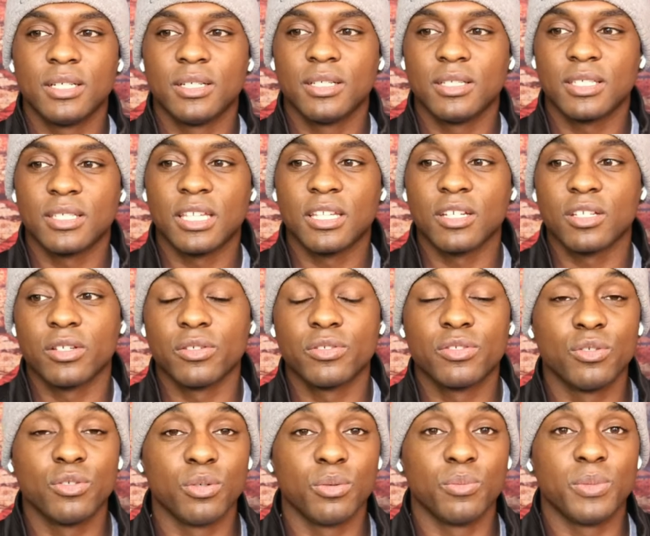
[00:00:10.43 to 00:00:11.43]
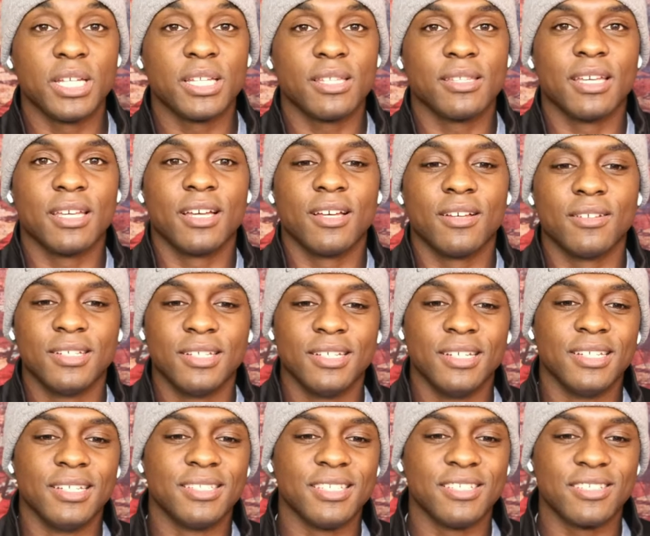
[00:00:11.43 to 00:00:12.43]
It's getting close to a week now.
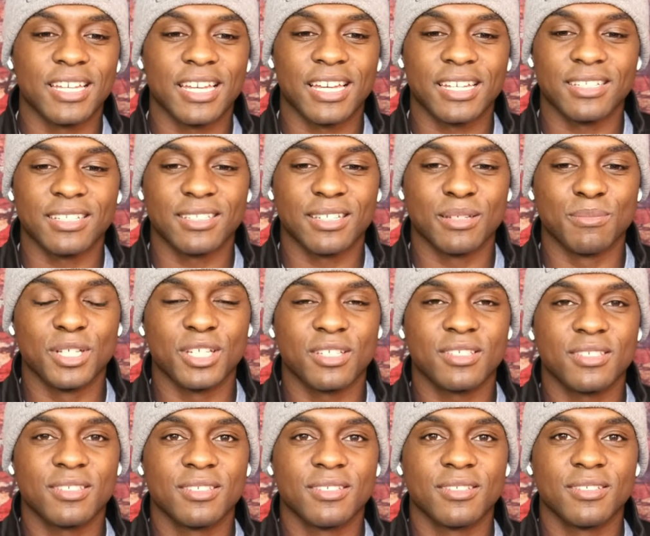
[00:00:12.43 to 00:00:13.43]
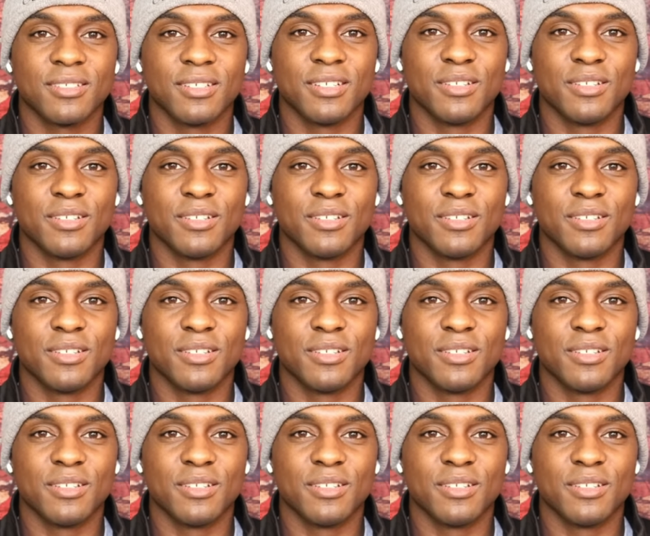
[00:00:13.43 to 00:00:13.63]
D J Akademiks uh,